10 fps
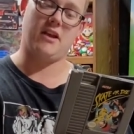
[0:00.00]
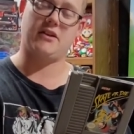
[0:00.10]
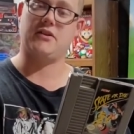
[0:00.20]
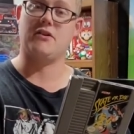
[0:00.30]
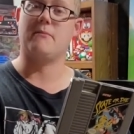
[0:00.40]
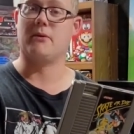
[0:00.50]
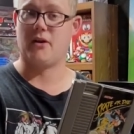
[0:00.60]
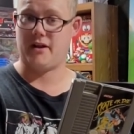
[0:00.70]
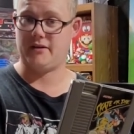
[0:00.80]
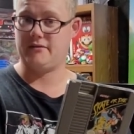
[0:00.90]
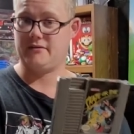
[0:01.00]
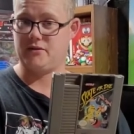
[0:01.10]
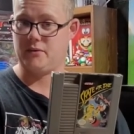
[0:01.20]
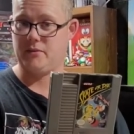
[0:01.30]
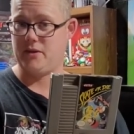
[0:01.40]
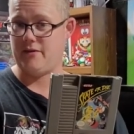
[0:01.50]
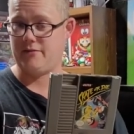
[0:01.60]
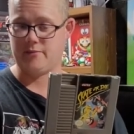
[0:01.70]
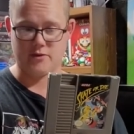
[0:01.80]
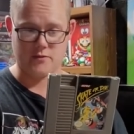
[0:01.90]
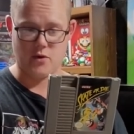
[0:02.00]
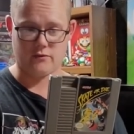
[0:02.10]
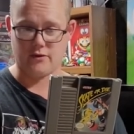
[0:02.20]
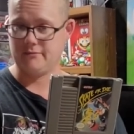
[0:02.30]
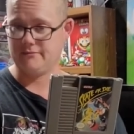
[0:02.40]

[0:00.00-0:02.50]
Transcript: and a number on it, so we will not flip this one over.